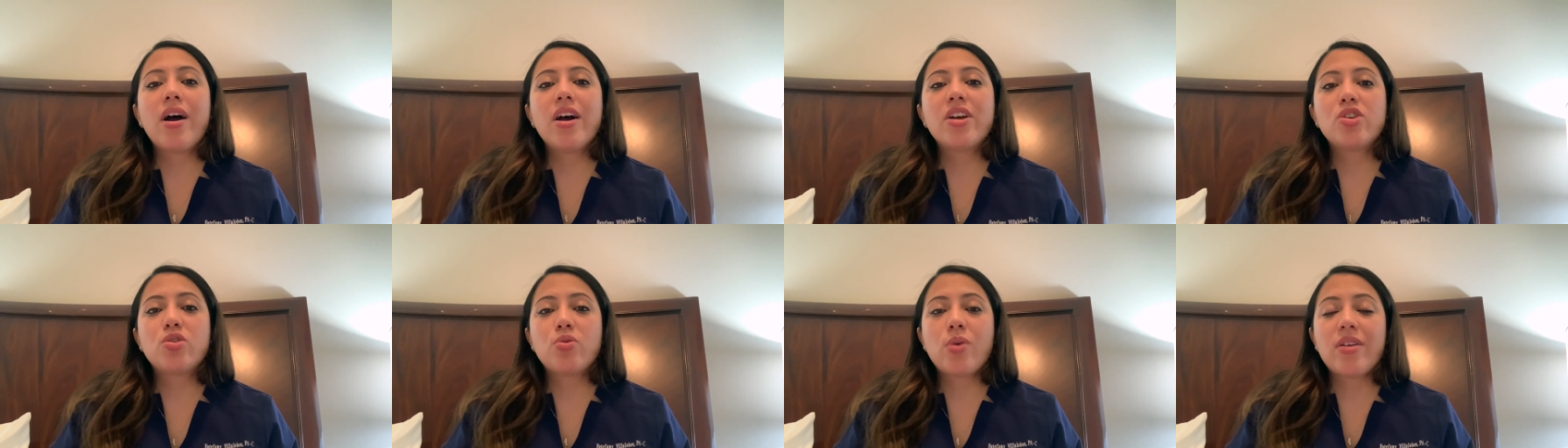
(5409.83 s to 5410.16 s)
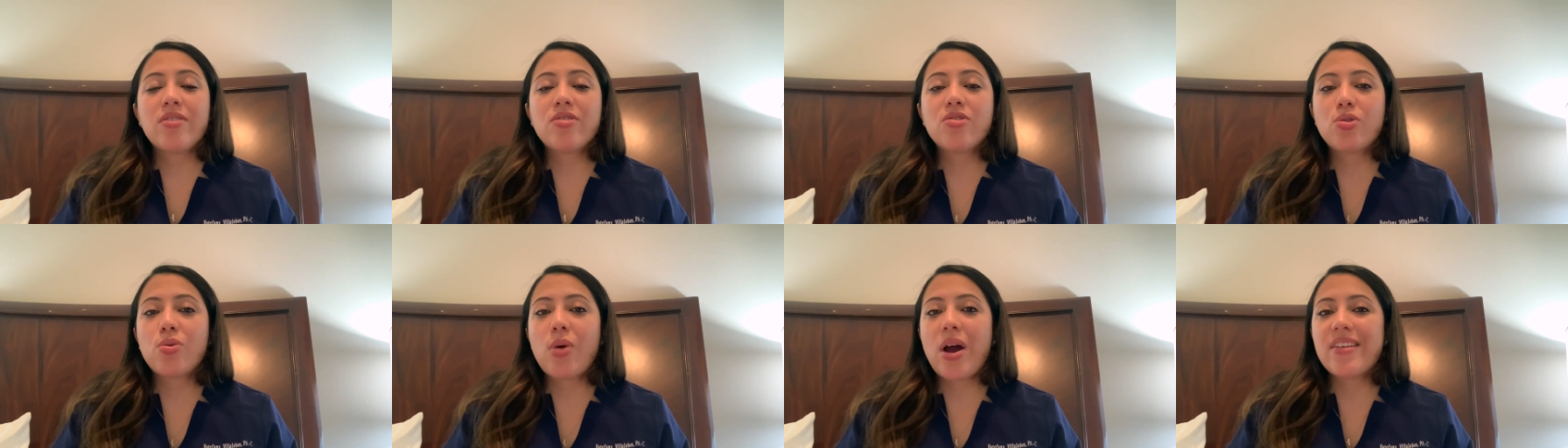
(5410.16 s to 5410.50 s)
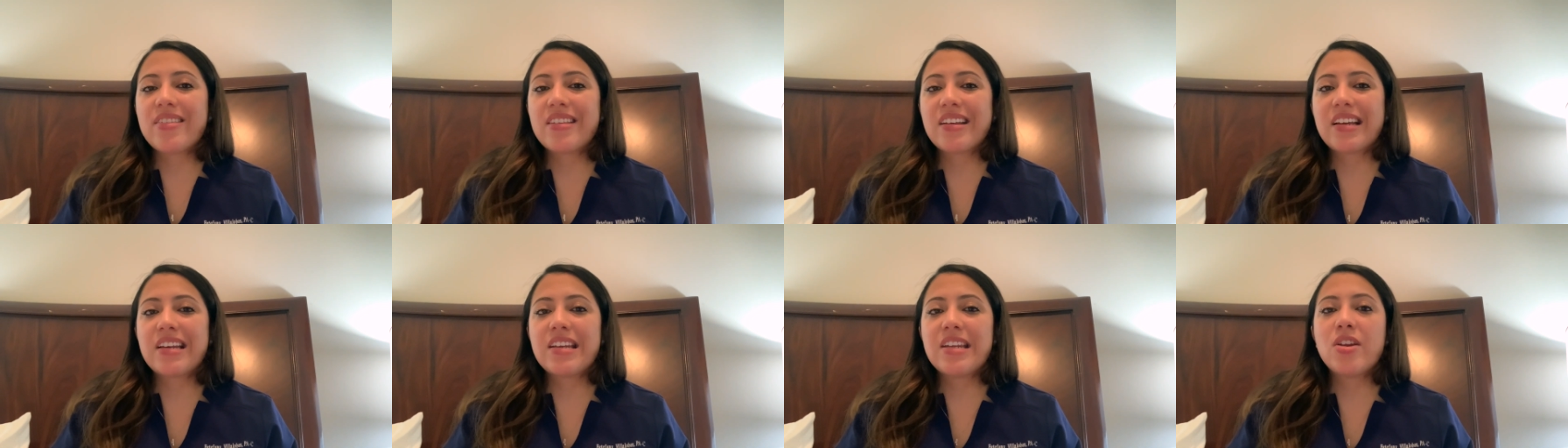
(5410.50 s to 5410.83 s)
A
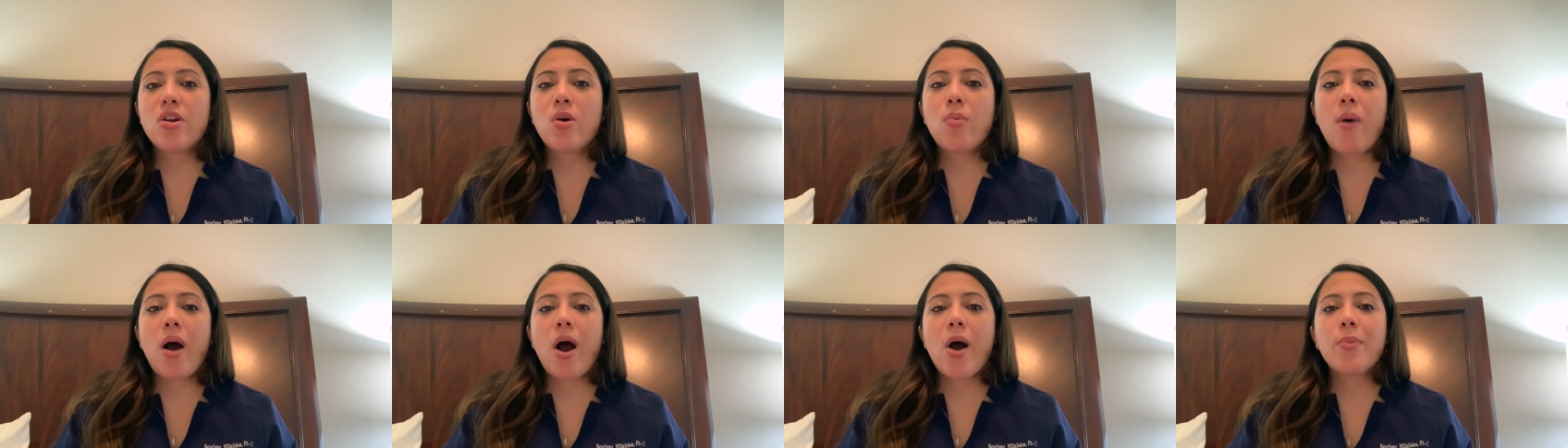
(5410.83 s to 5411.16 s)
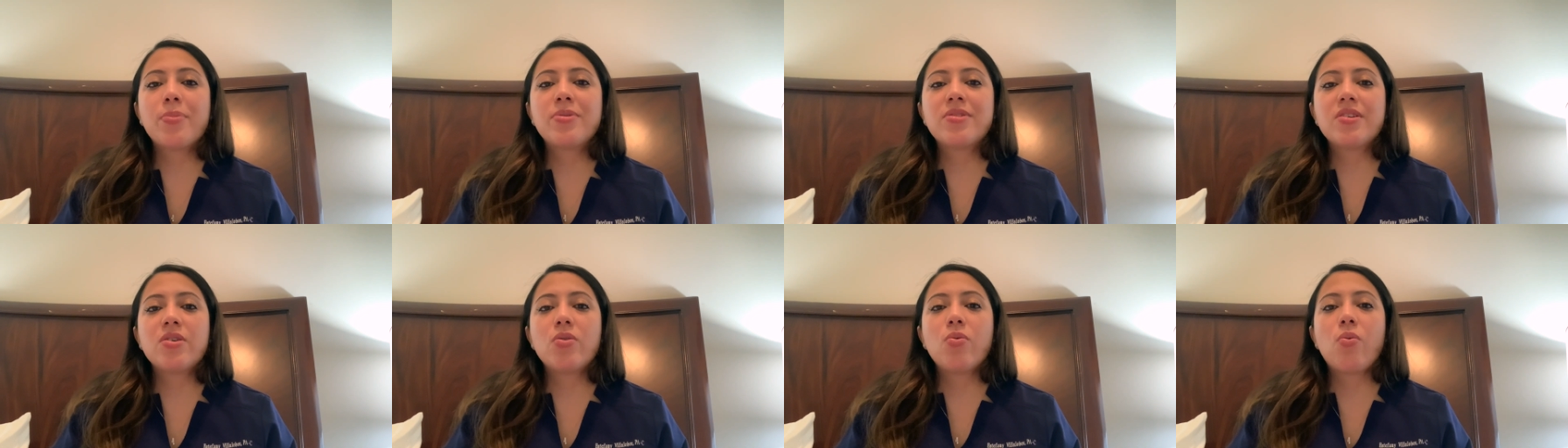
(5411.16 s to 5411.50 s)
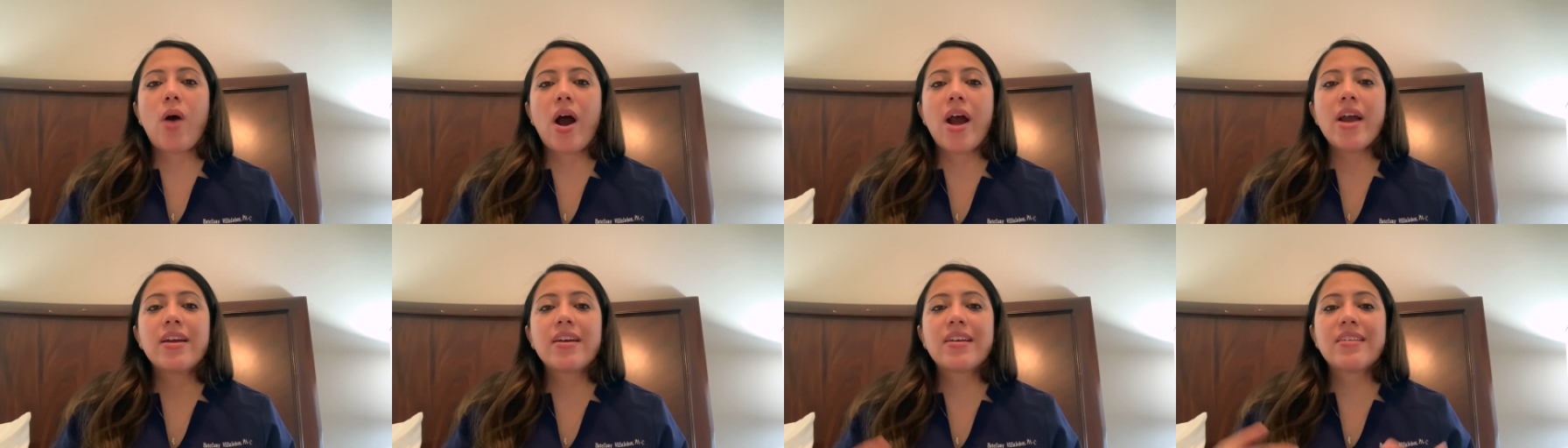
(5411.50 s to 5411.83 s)
transthoracic needle biopsy.
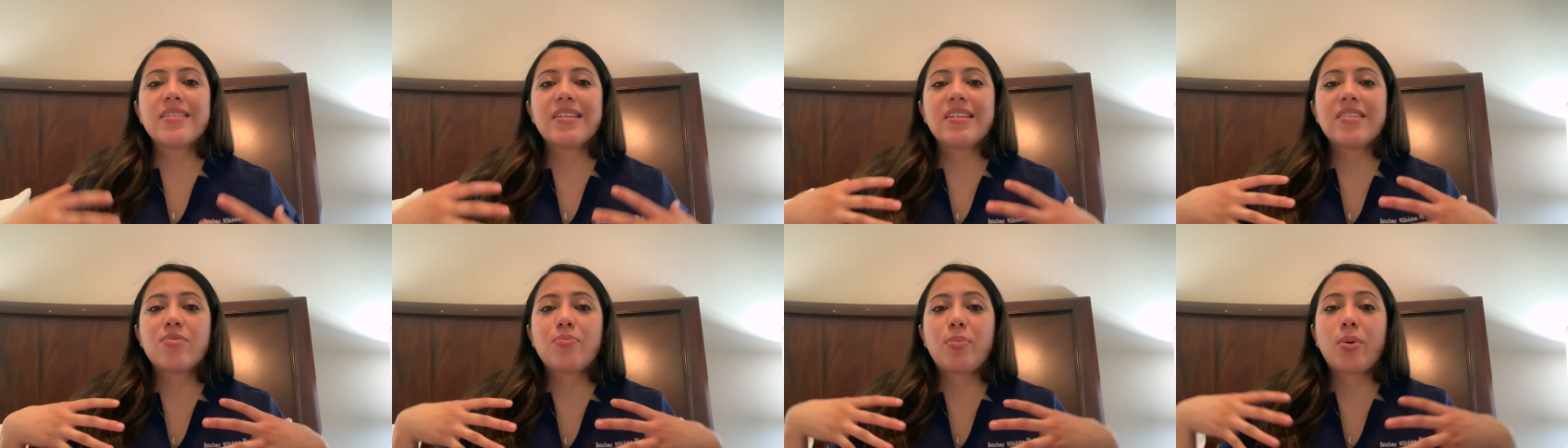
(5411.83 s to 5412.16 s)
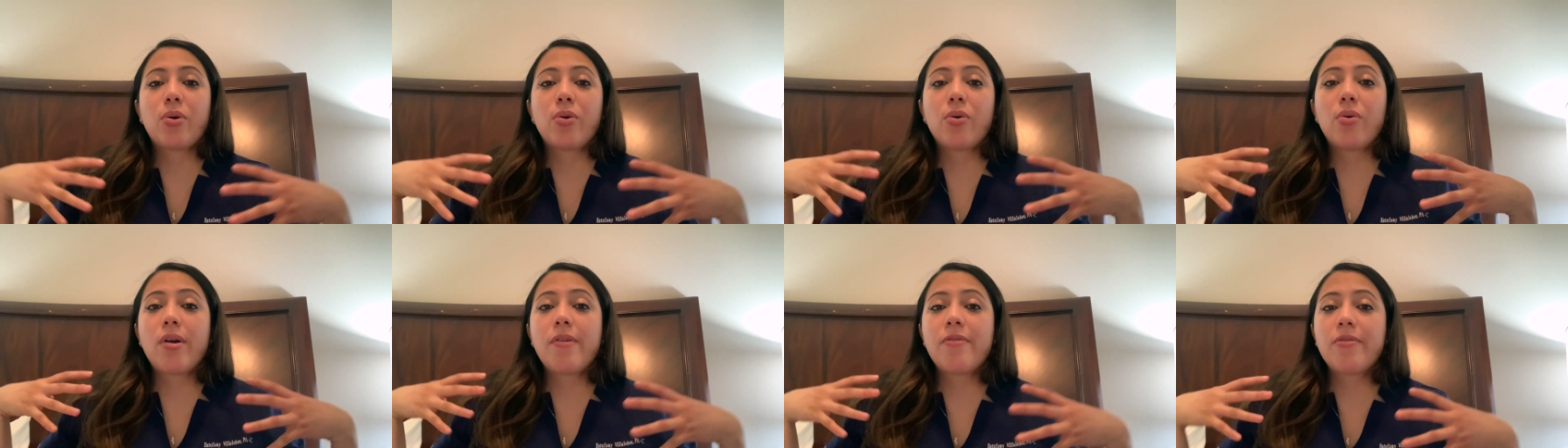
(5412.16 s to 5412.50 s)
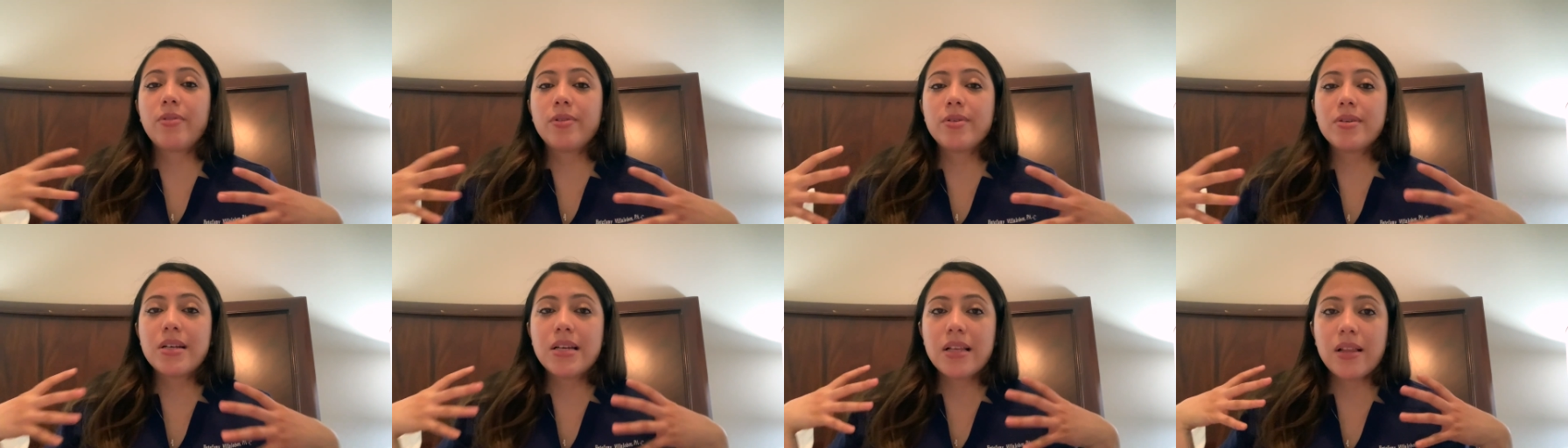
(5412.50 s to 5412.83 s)
Why? Because it's
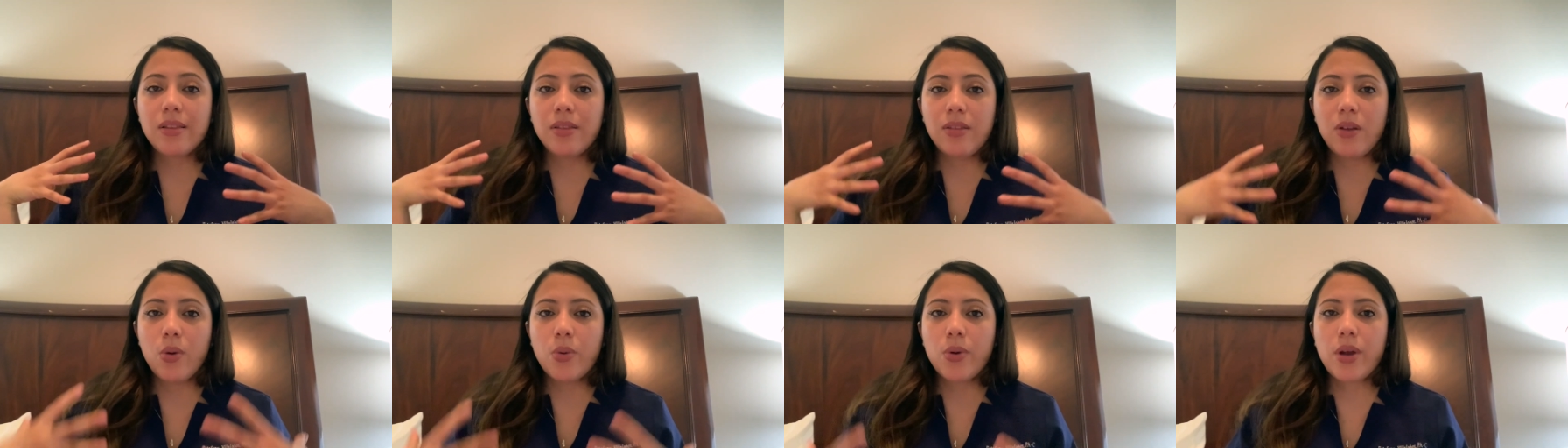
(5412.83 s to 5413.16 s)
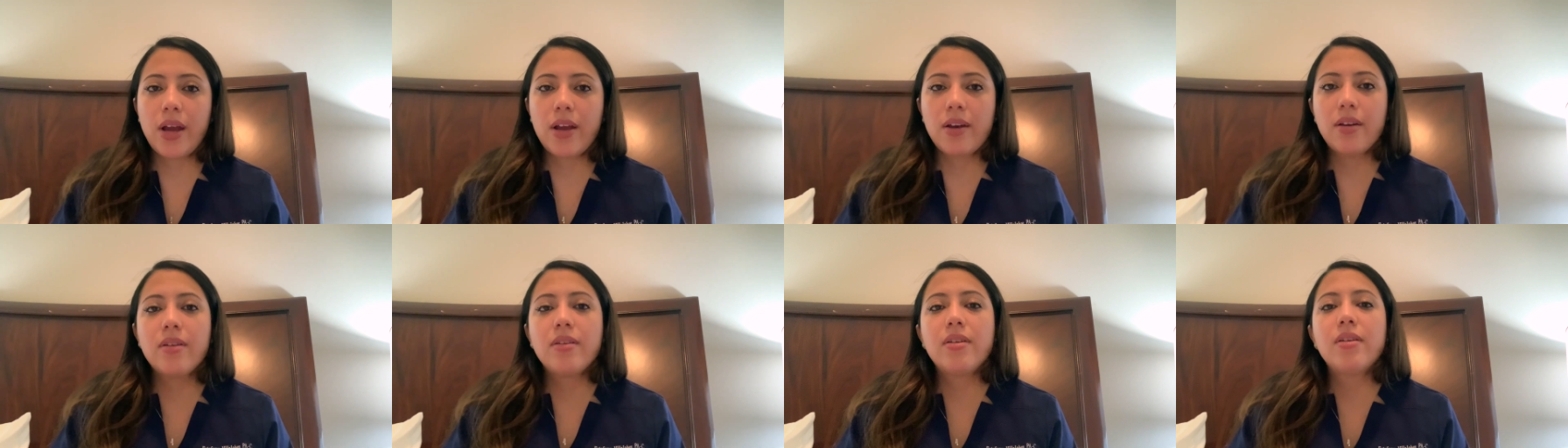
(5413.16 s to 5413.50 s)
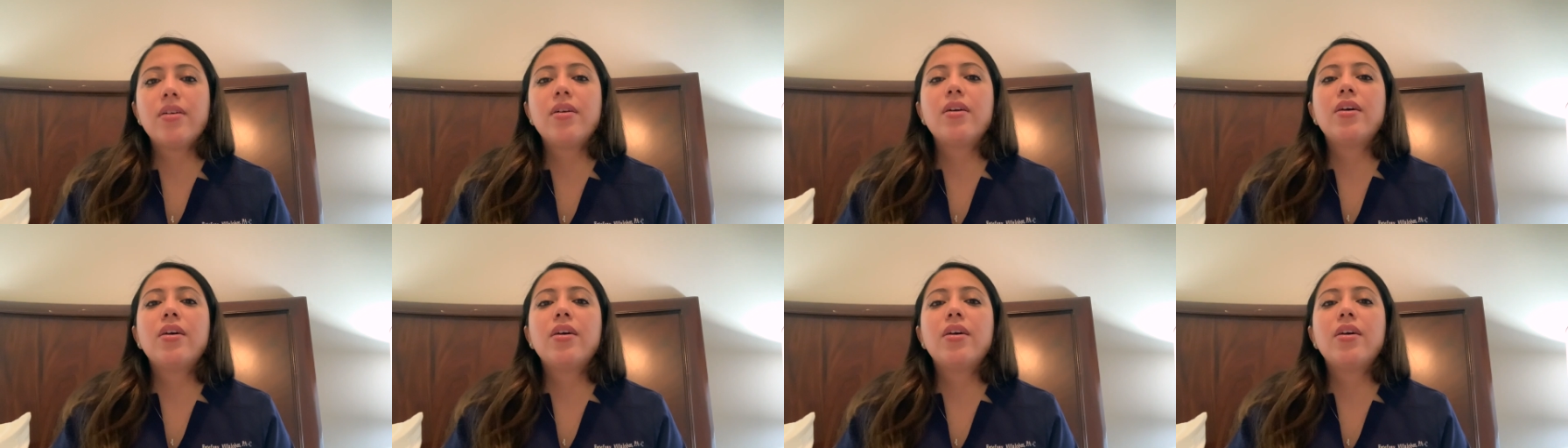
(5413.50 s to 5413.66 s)
peripherally located.